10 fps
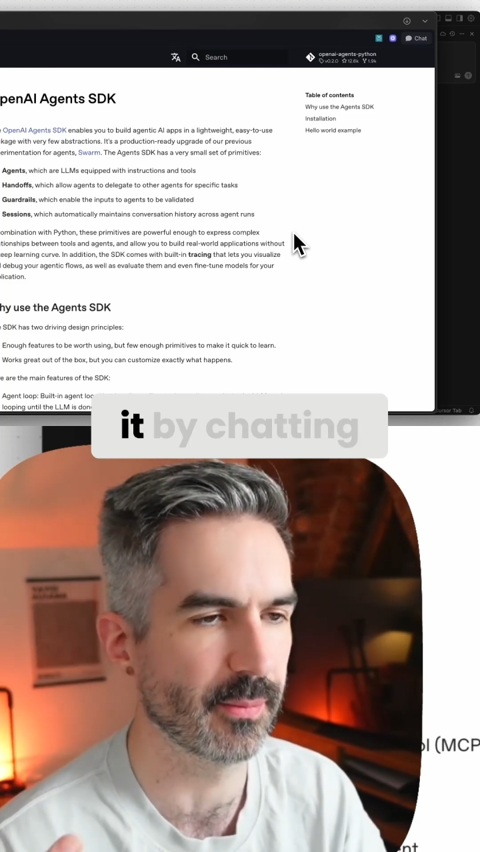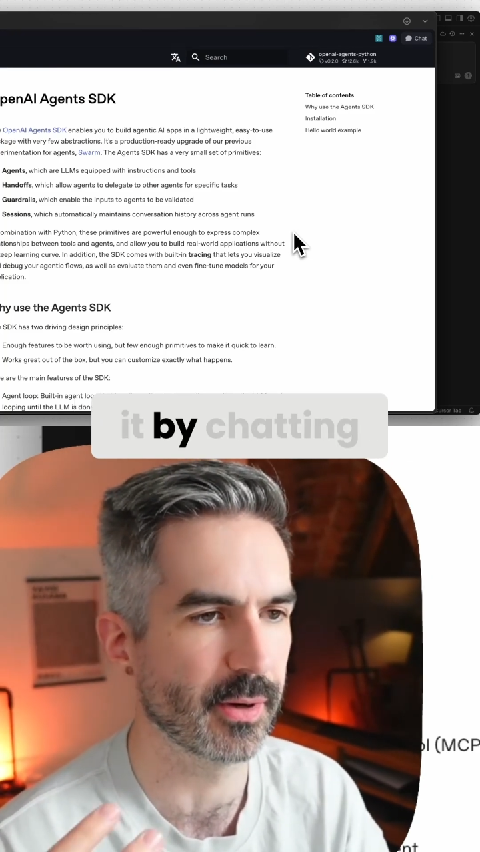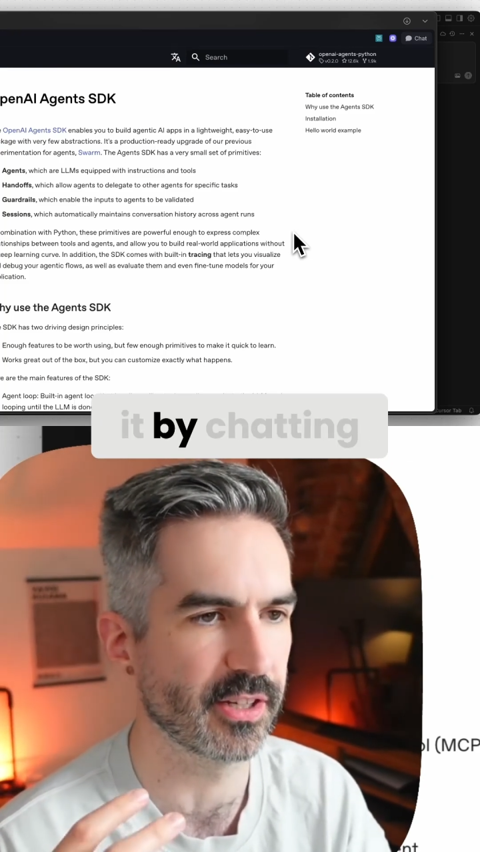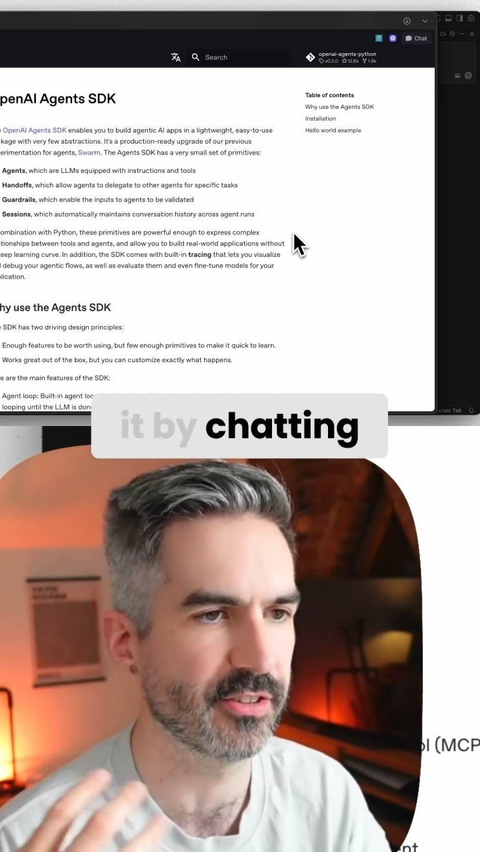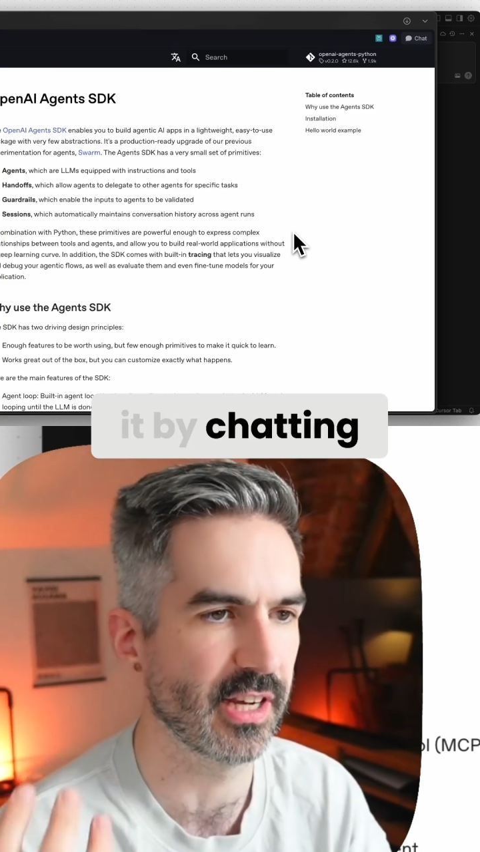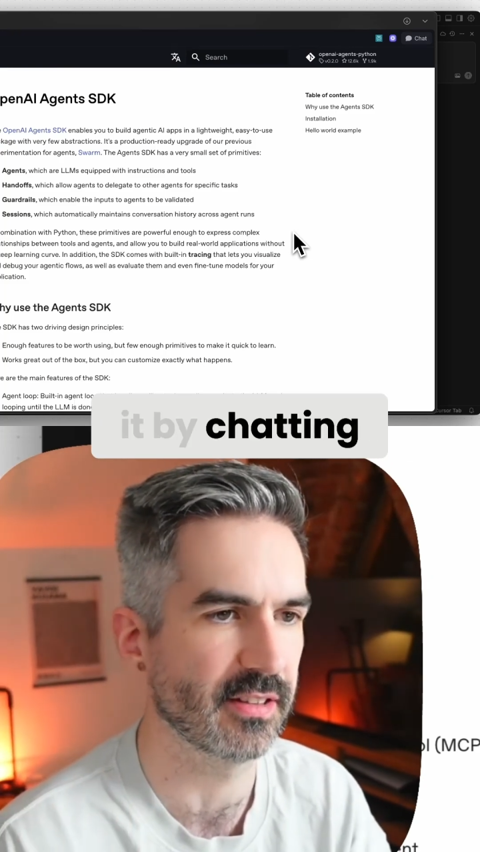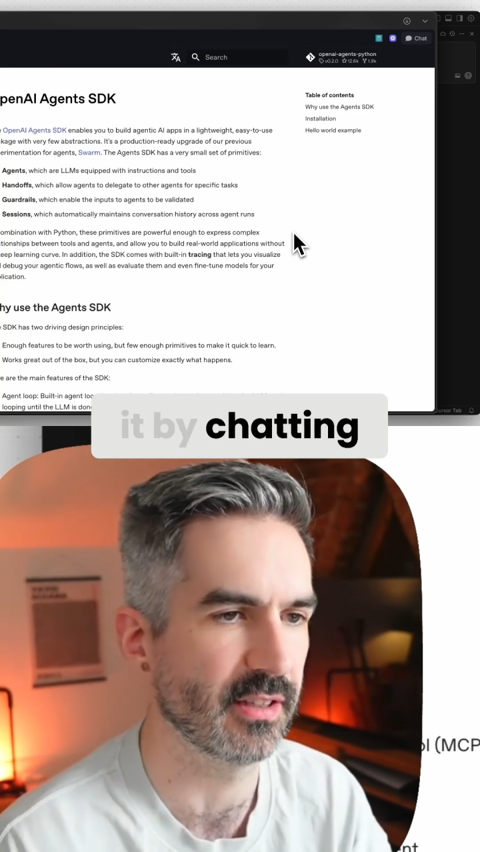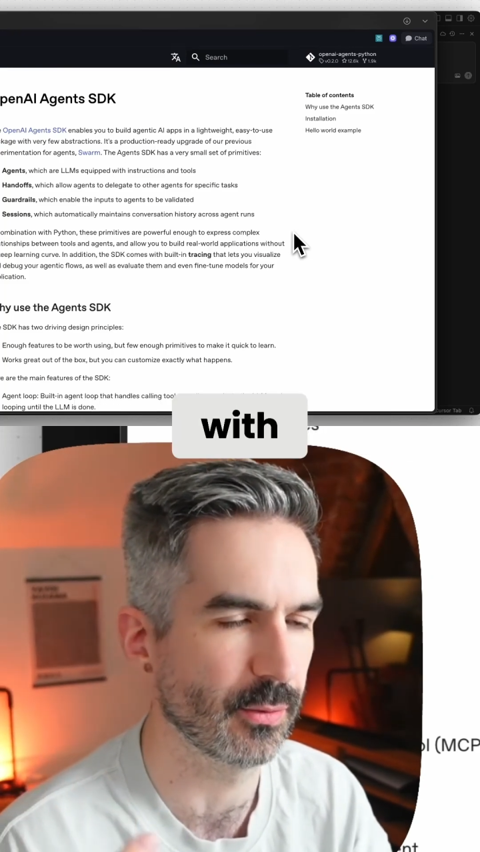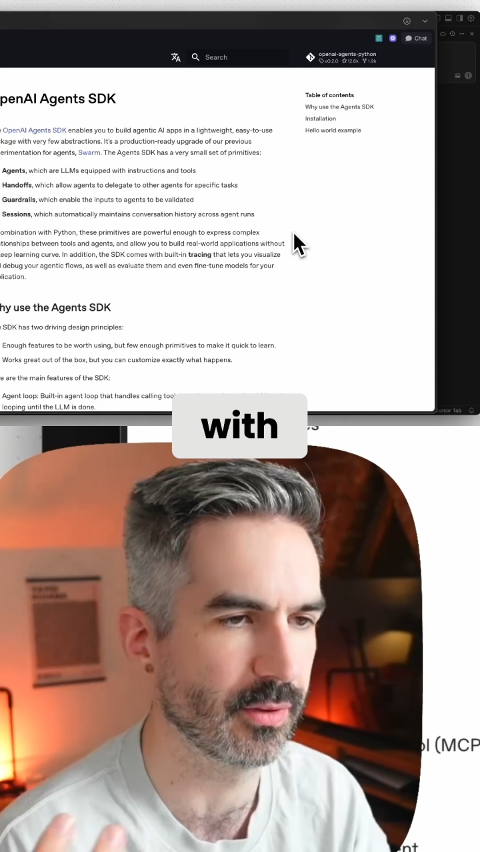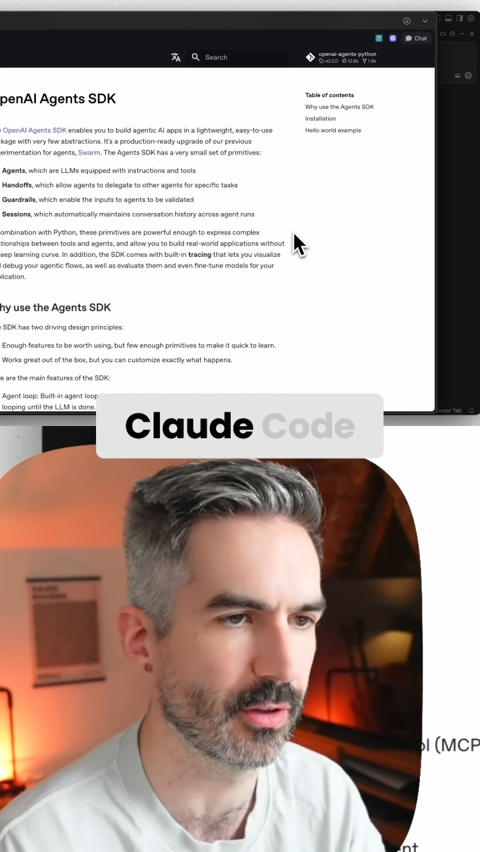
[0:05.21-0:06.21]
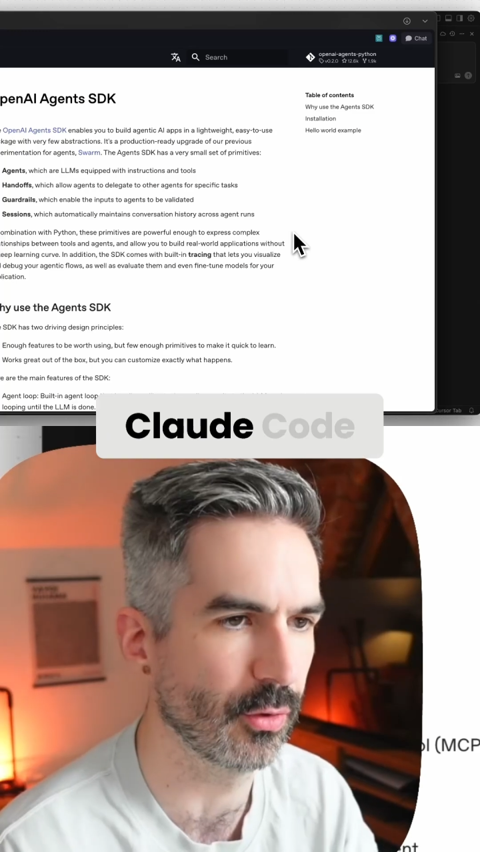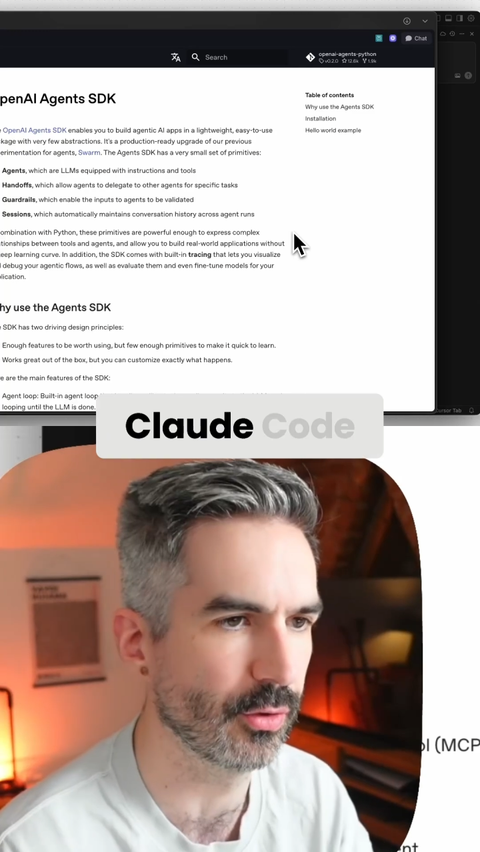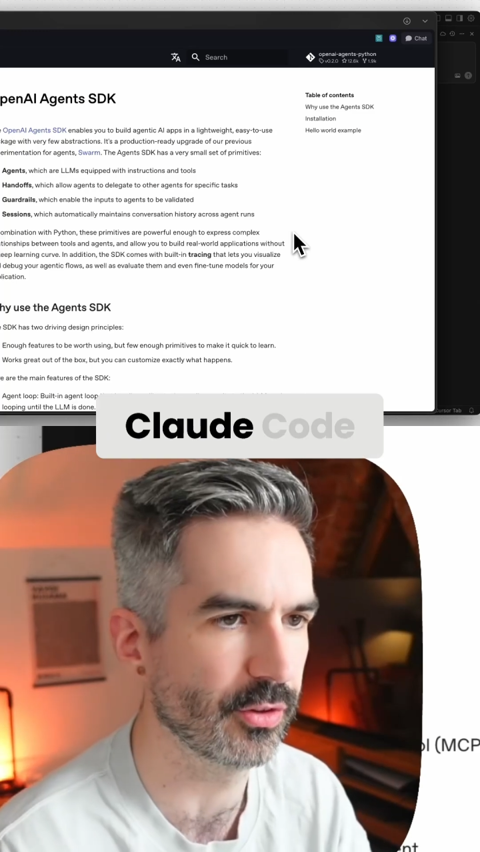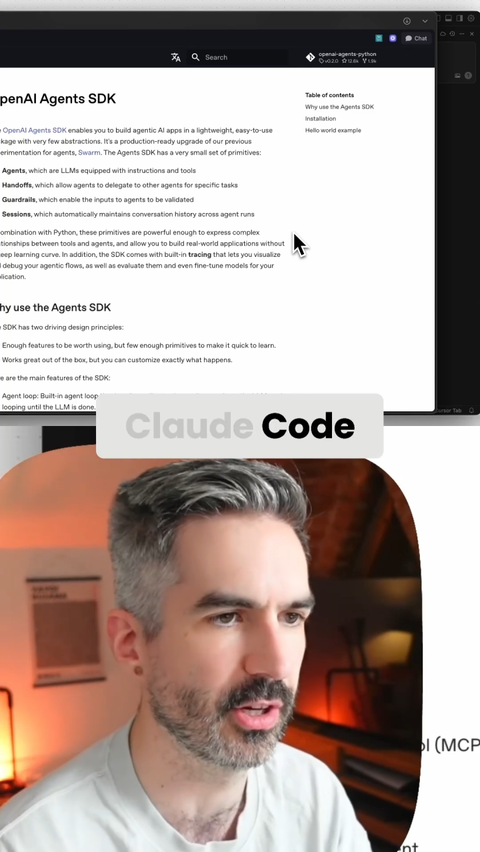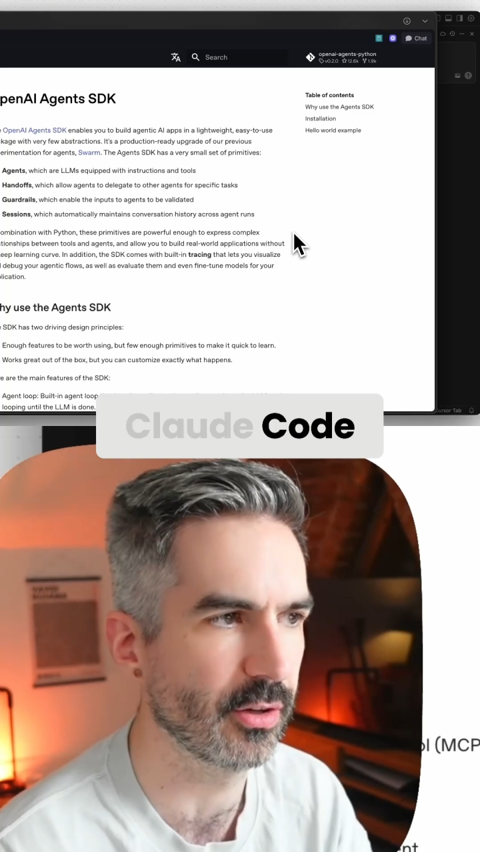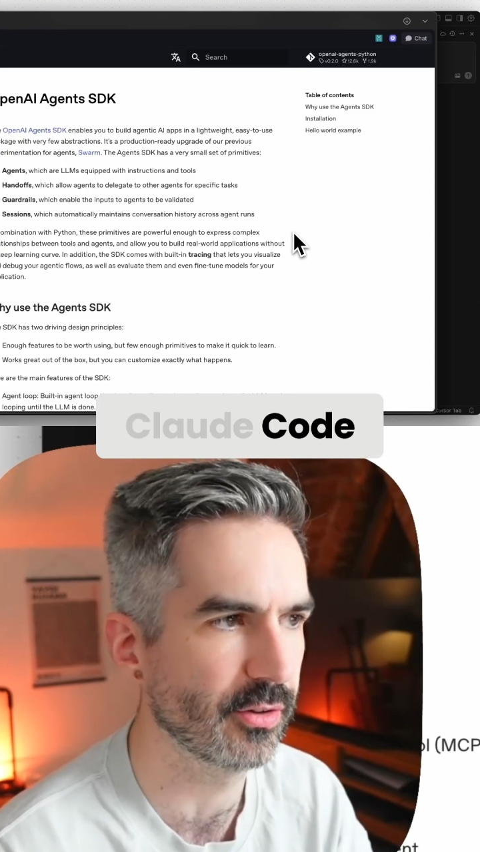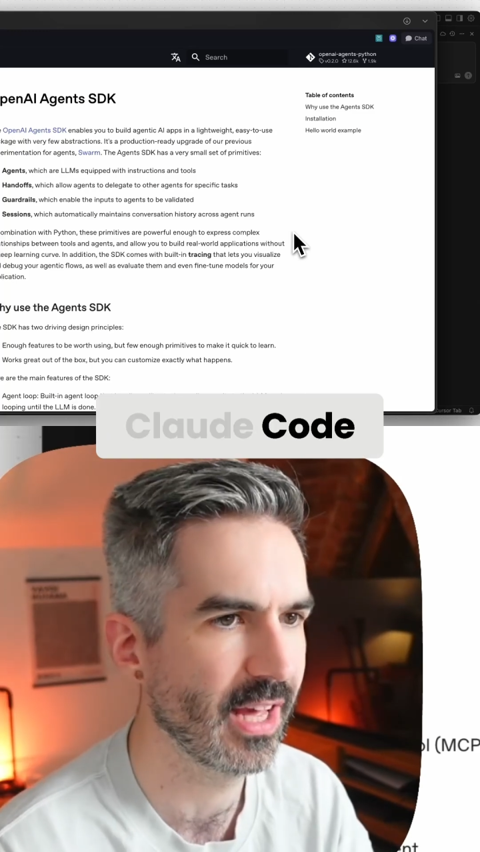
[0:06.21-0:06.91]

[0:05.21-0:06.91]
chatting with Claude Code